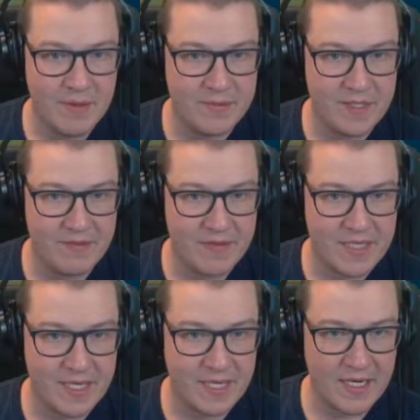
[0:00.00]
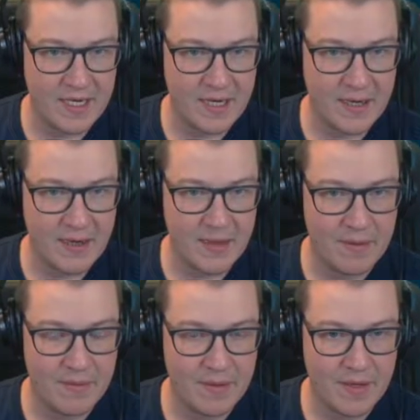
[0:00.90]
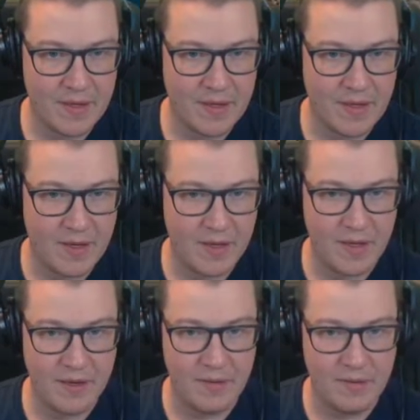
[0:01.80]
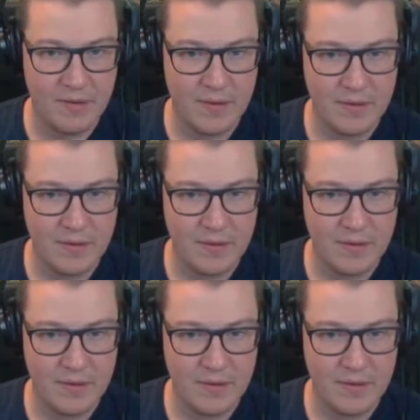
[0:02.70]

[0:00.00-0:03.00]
observer tank can go